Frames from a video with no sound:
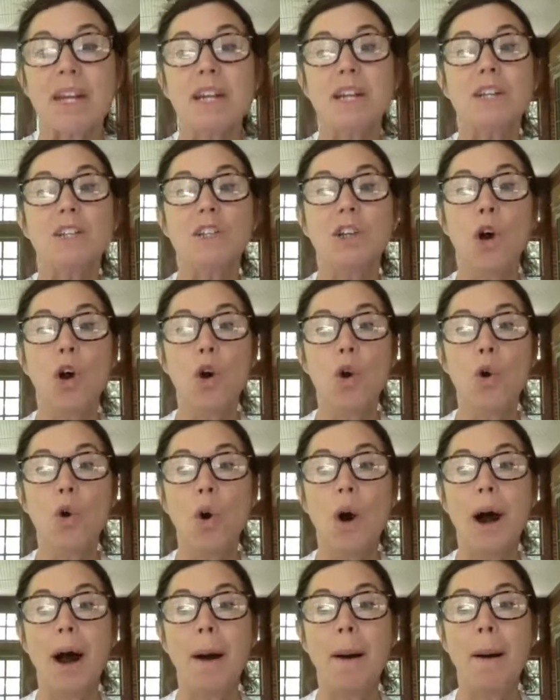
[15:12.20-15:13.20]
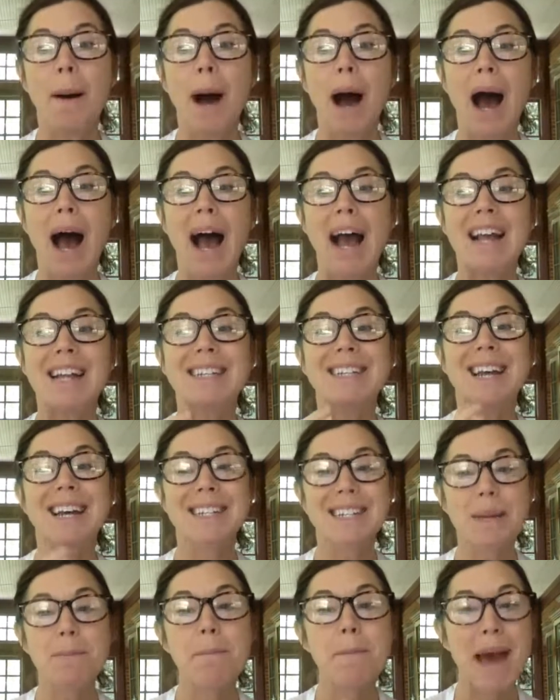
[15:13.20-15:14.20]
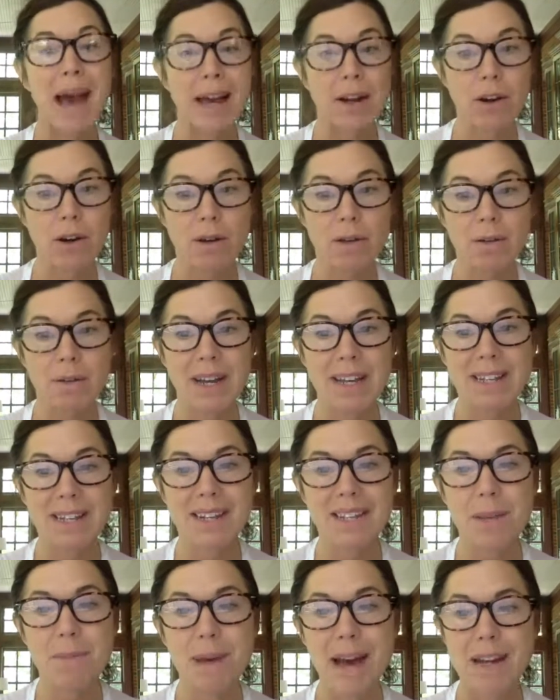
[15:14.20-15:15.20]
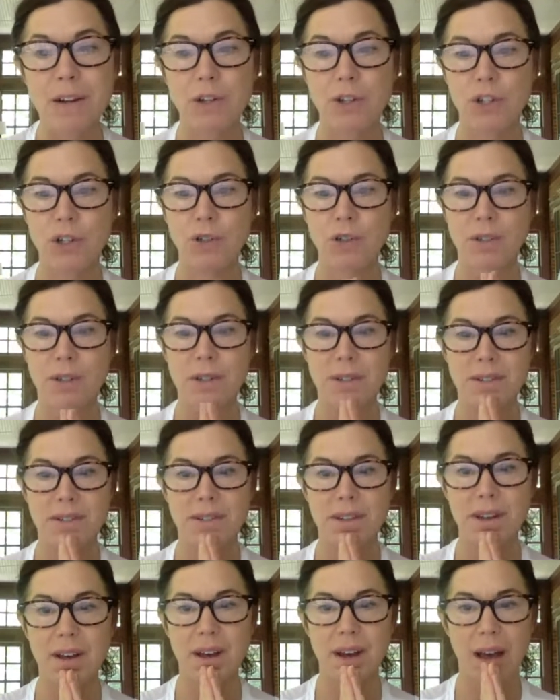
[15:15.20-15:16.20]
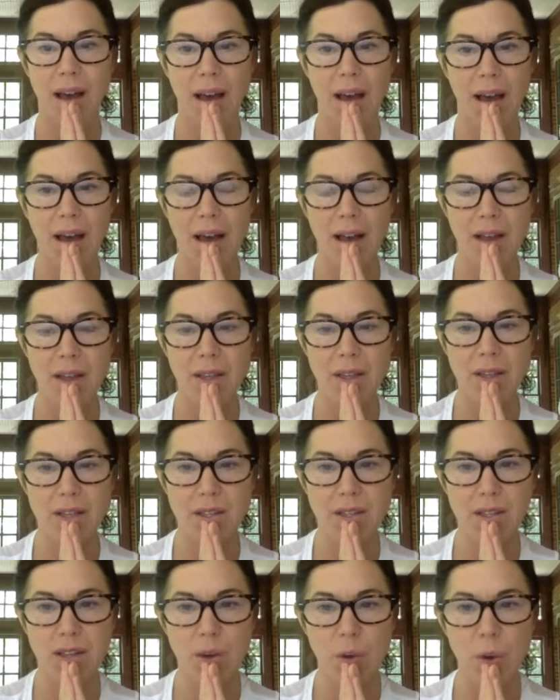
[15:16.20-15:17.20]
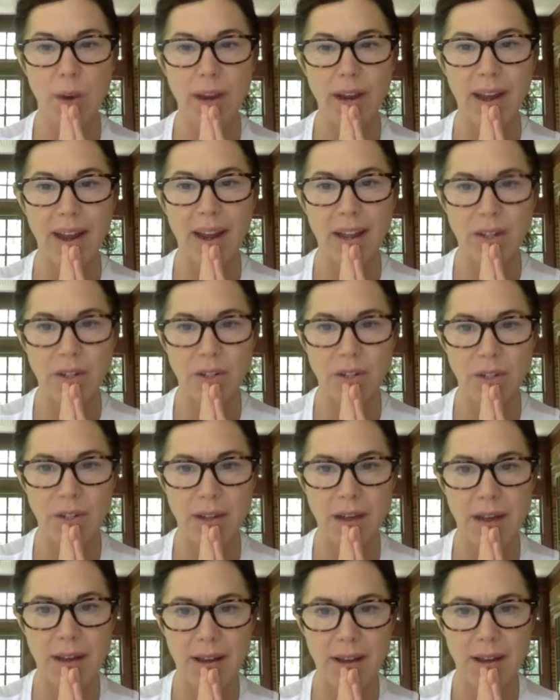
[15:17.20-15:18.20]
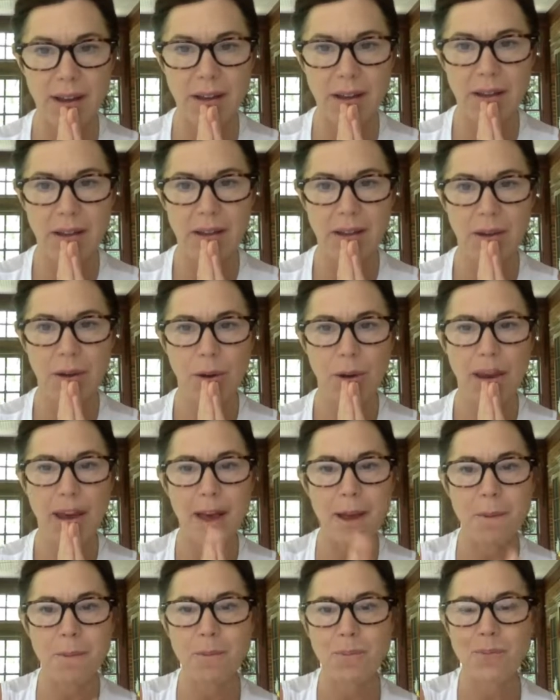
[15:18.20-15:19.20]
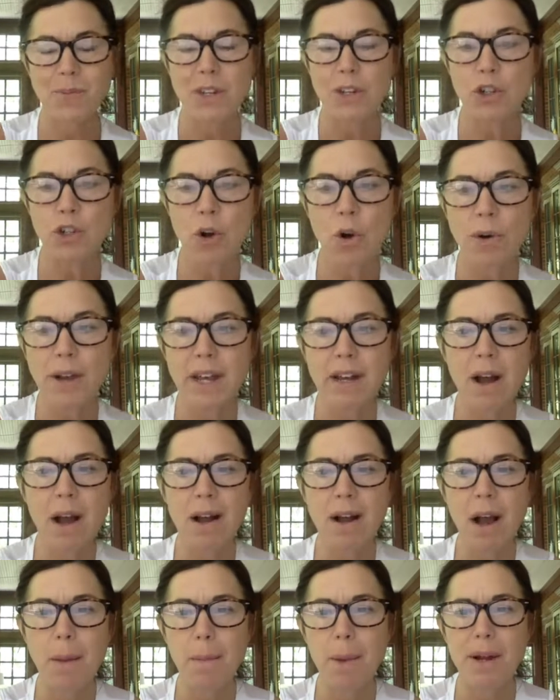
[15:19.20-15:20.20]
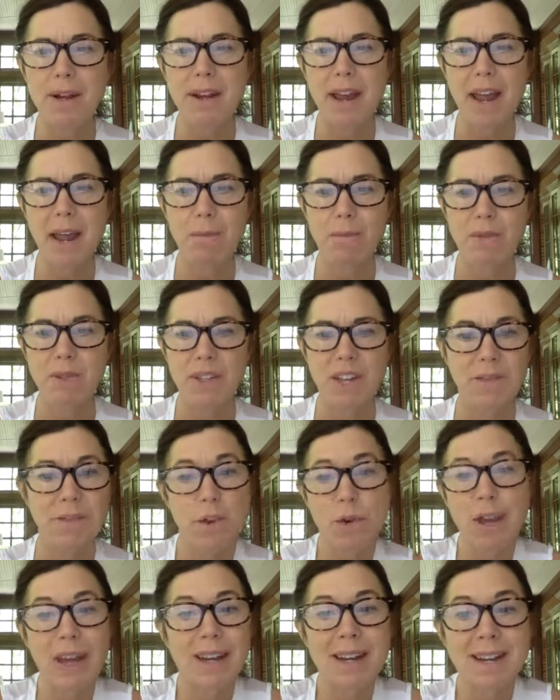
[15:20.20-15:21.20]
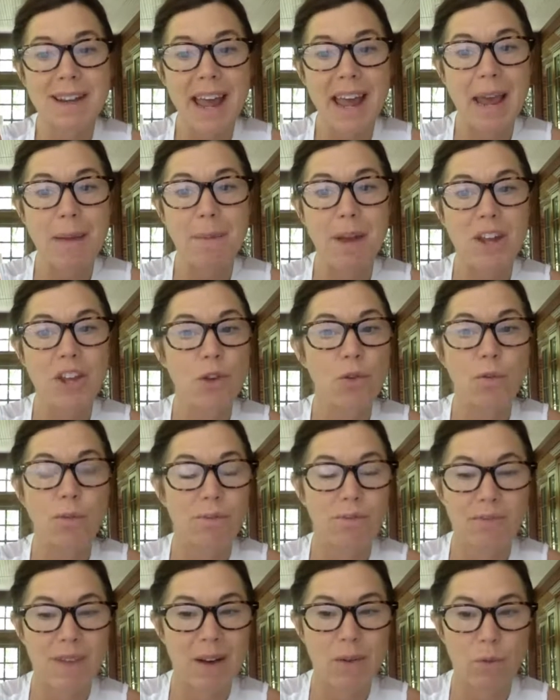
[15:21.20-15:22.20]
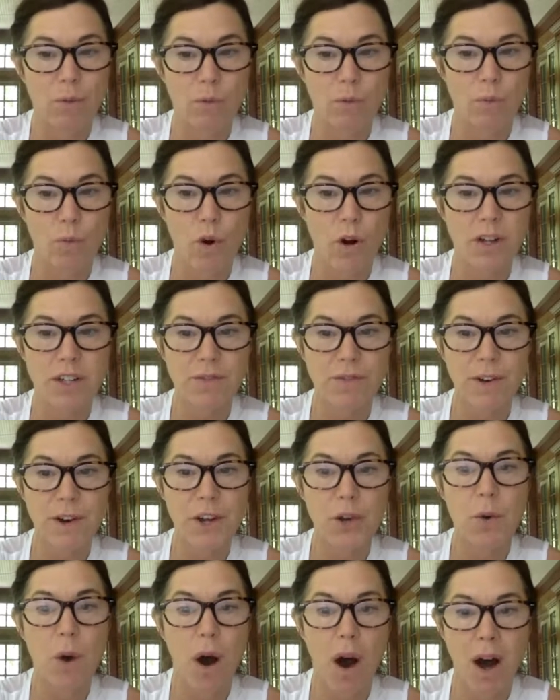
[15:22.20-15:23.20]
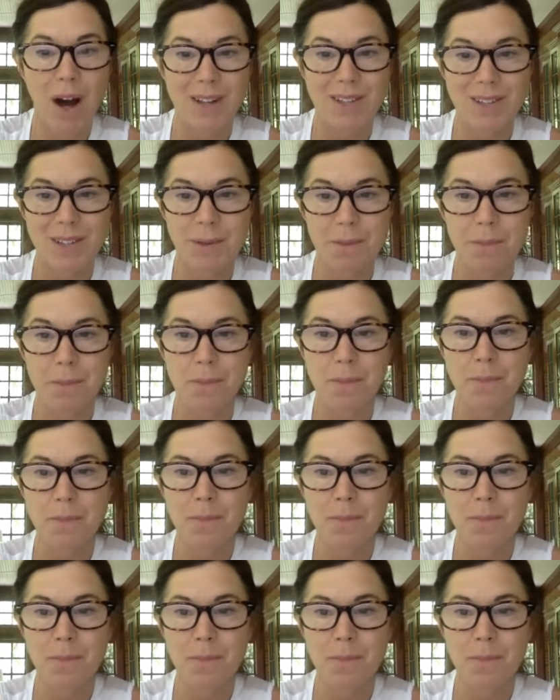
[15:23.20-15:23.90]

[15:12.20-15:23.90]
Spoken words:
So it doesn't matter. It doesn't matter, Susan, is the quick answer to that. Okay. Don't get hung up on names. If you get a name and that works for you, awesome.